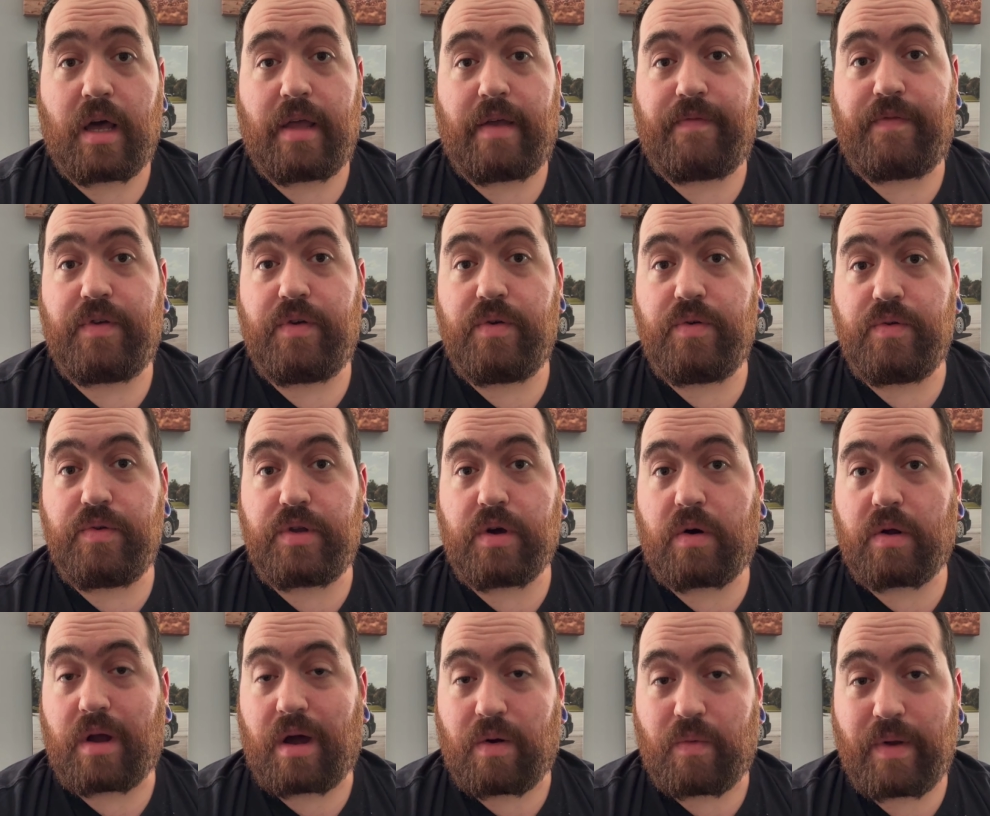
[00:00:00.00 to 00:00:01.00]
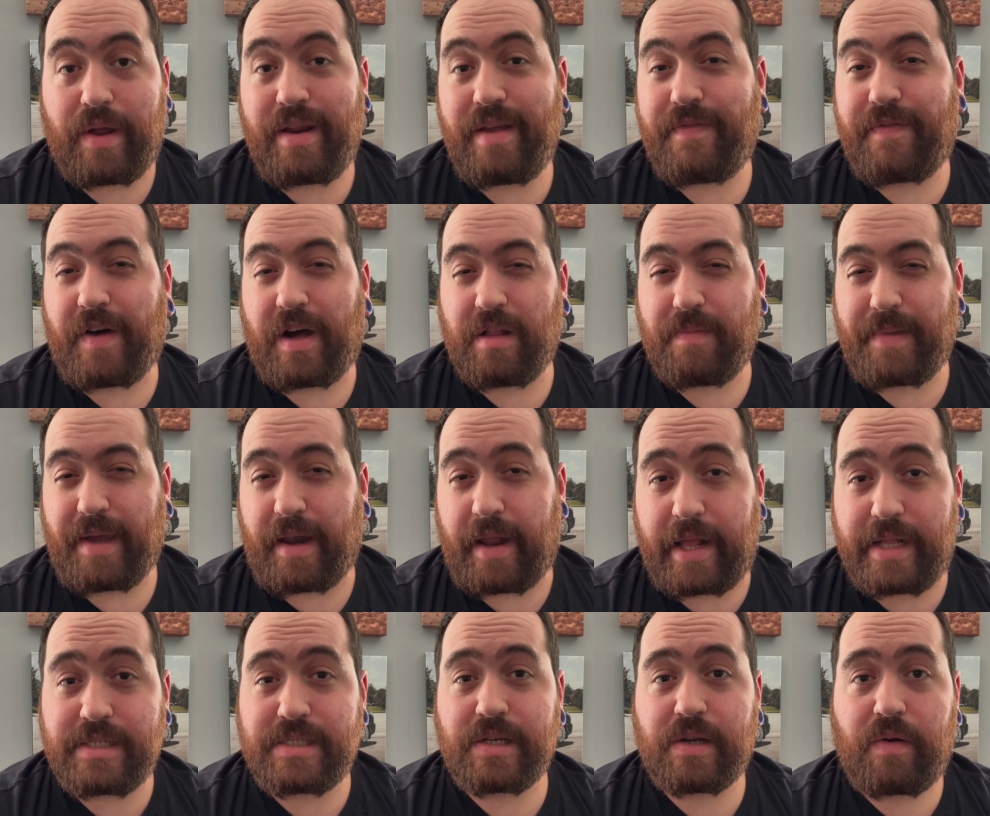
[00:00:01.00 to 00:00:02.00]
If you don't already, follow me on
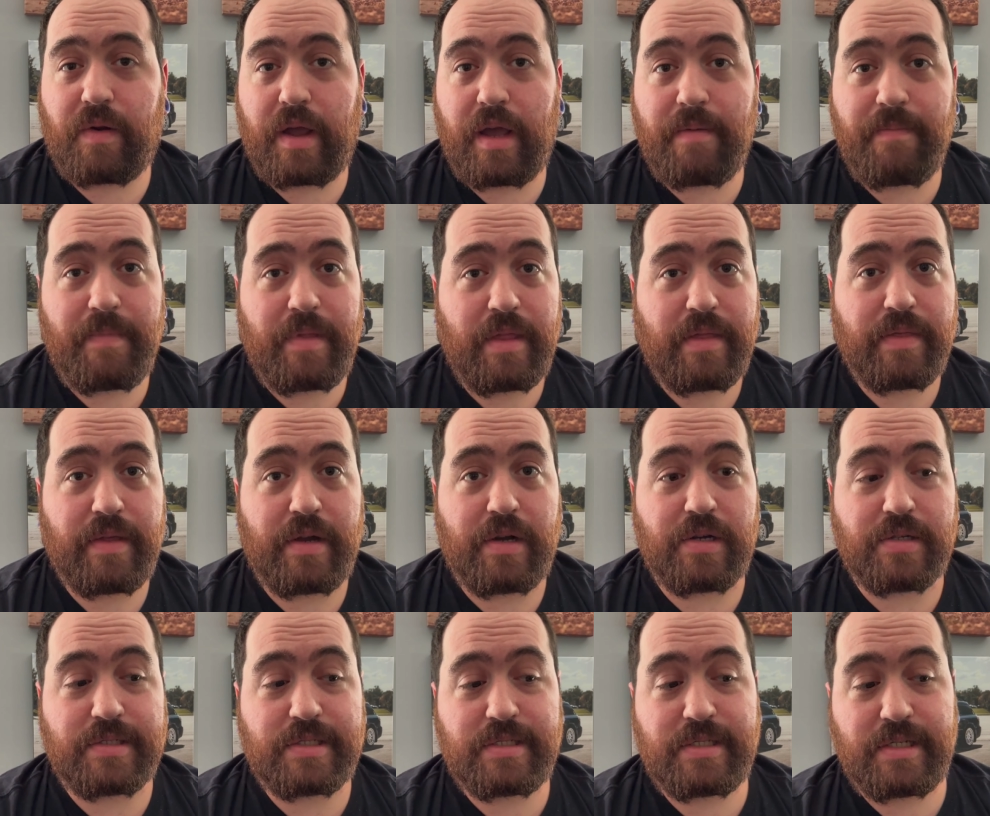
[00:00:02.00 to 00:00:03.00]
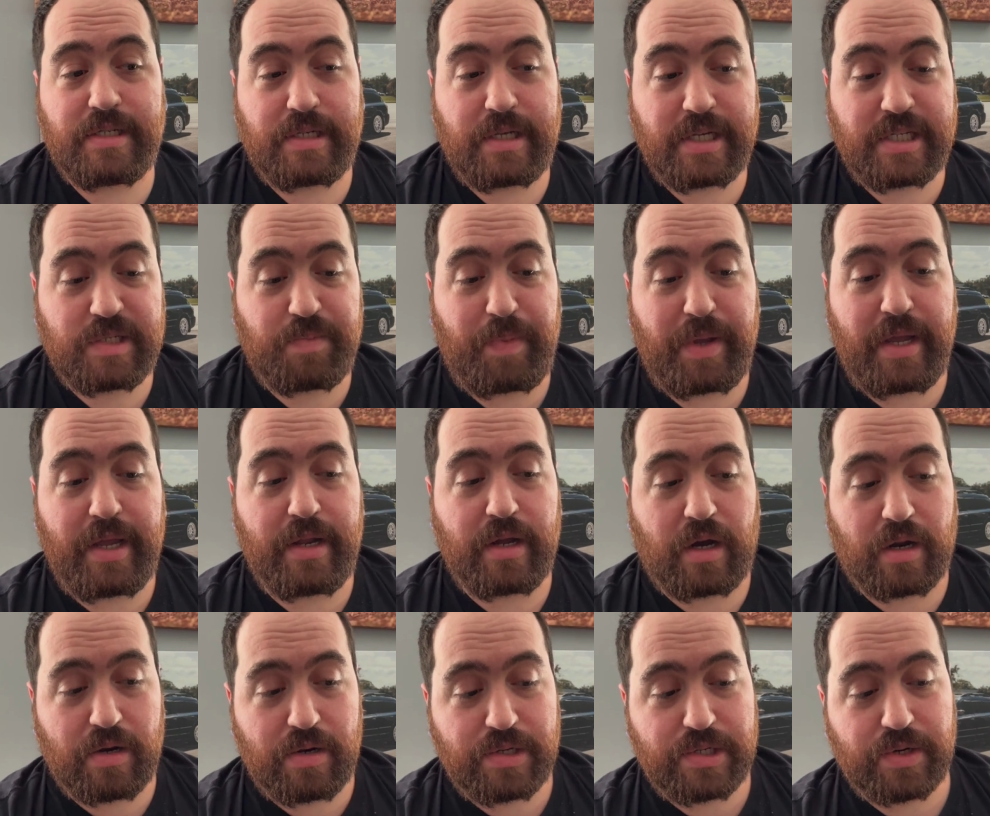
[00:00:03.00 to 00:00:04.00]
Instagram. There's
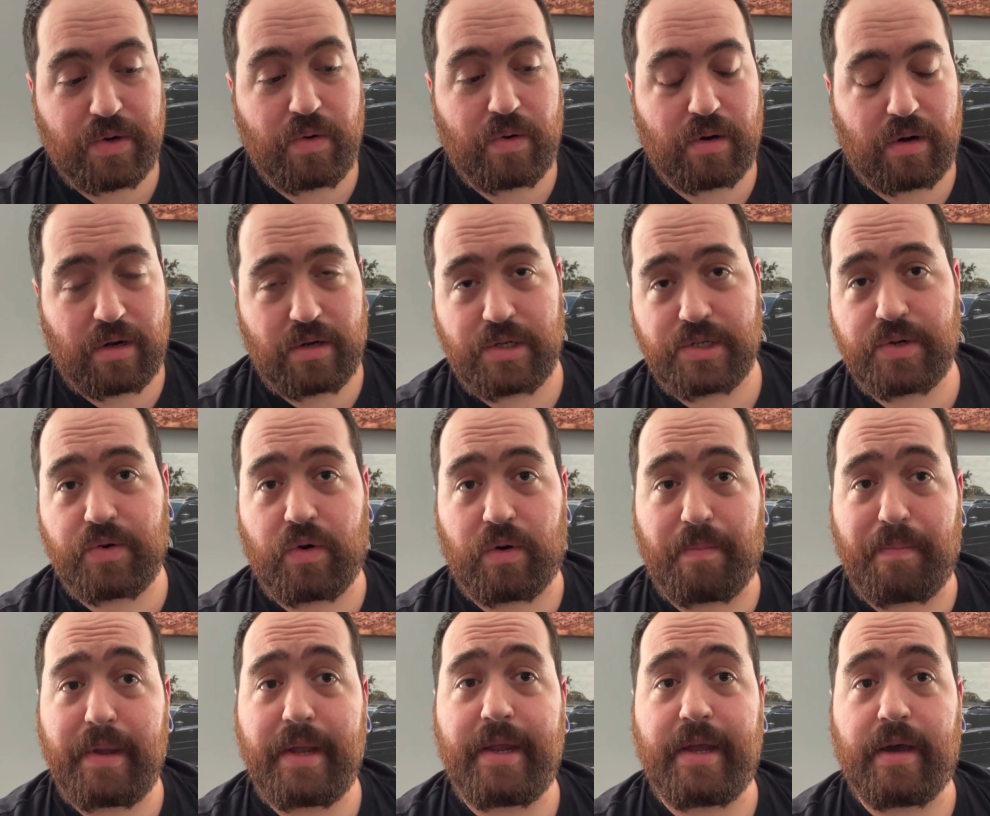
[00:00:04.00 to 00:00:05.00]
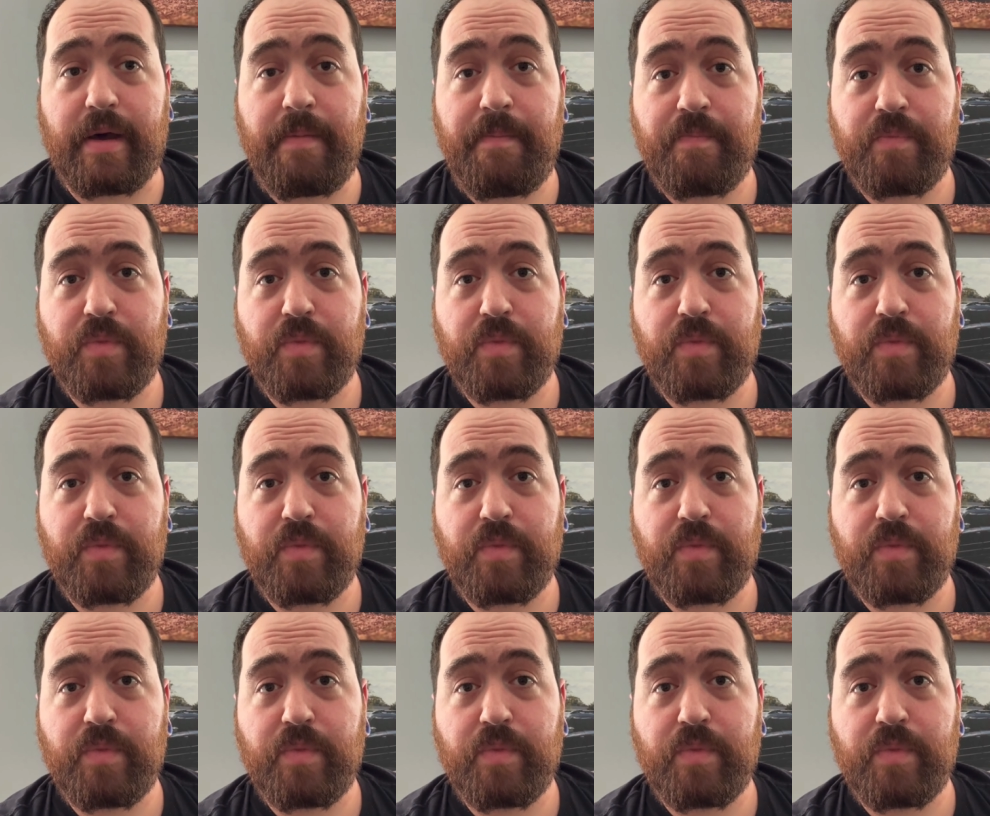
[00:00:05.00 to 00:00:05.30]
6speed__media.